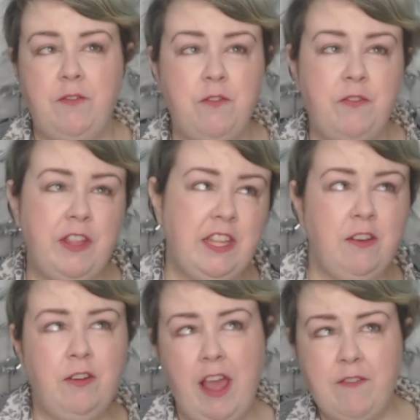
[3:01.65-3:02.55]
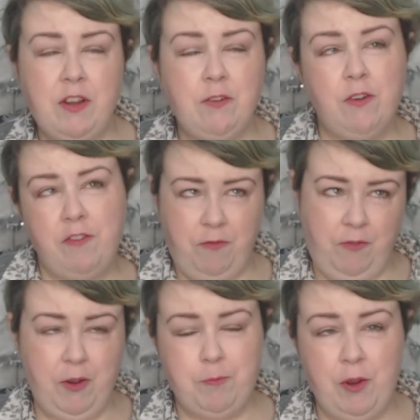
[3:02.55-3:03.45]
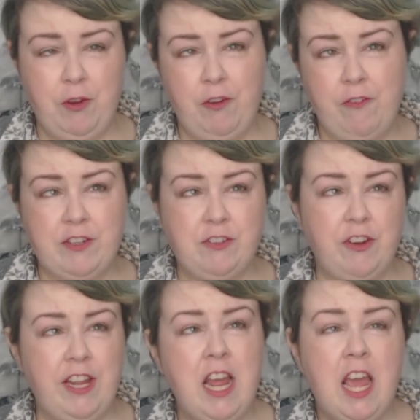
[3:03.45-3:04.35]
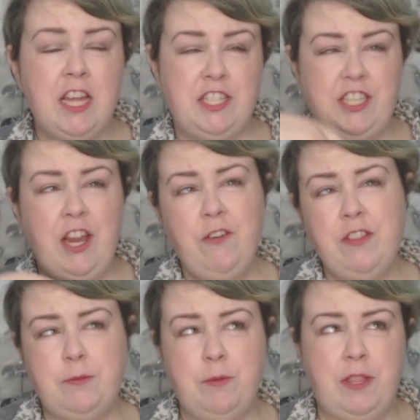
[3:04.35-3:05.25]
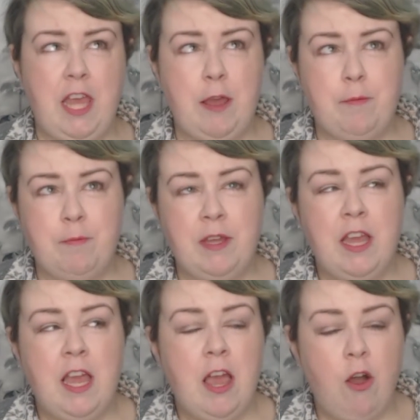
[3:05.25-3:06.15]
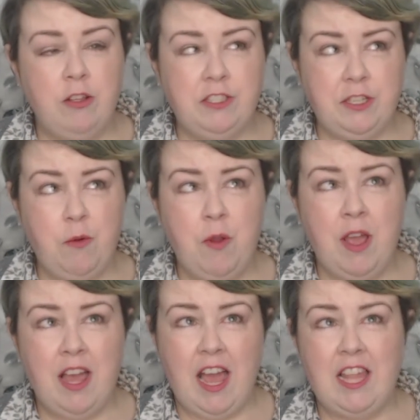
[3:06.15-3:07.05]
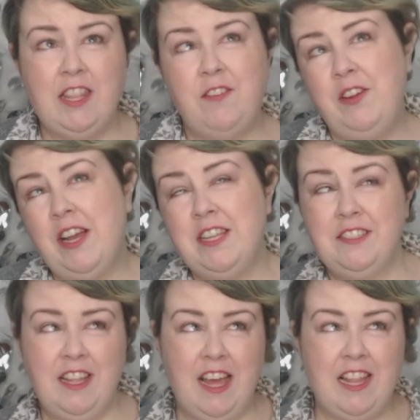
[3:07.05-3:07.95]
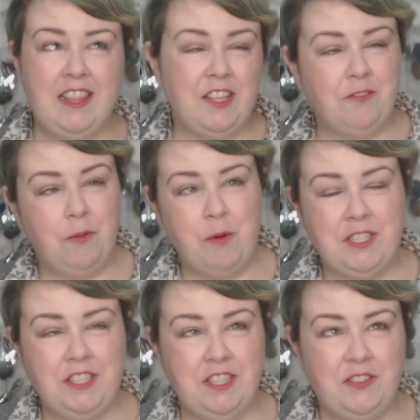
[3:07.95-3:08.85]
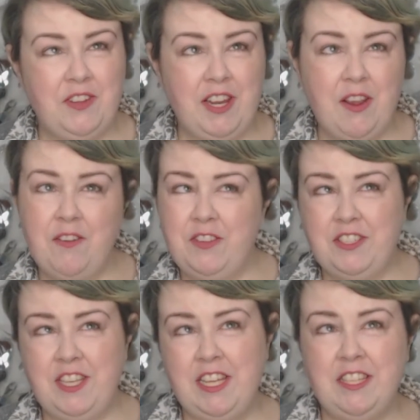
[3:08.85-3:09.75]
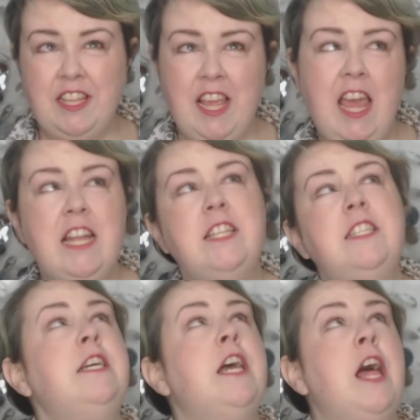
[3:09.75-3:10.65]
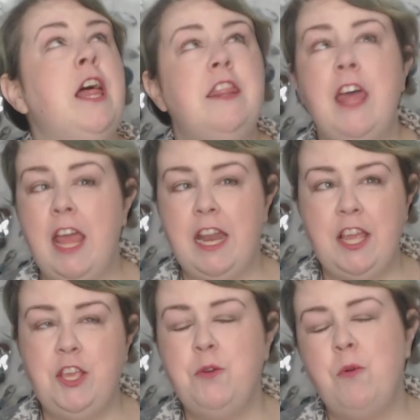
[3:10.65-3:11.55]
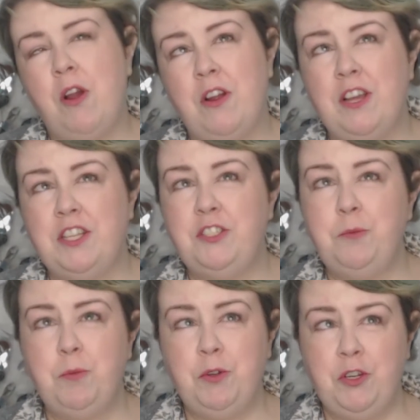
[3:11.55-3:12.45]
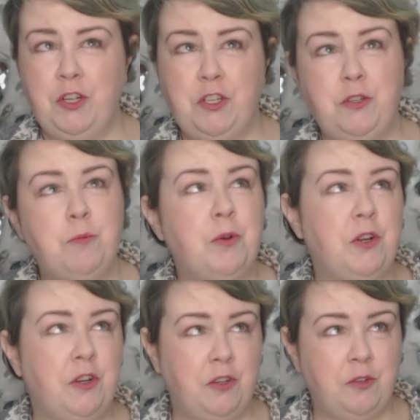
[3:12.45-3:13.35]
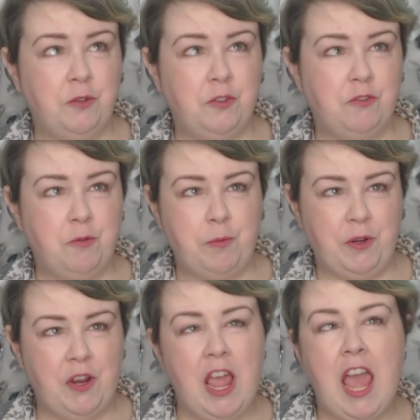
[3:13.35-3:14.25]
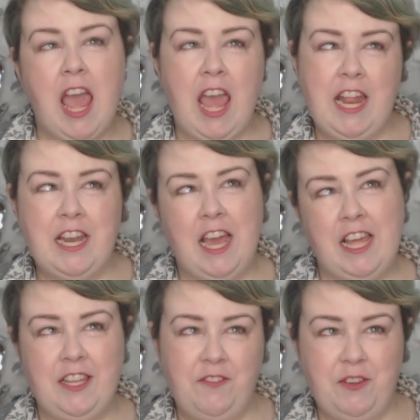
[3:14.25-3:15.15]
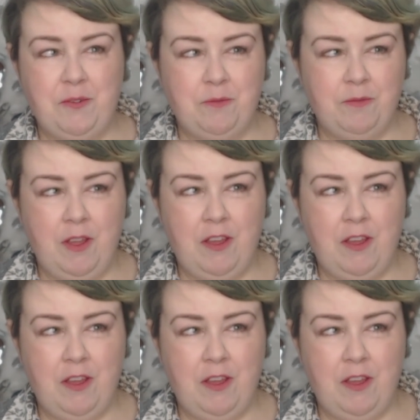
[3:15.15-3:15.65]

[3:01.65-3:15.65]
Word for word: If you feel like they're having a rough Mercury retrograde, share this with them. Also, I love you guys a lot. Thanks for watching this video. If you stayed till the end, then you are a super duper trooper. And I love you.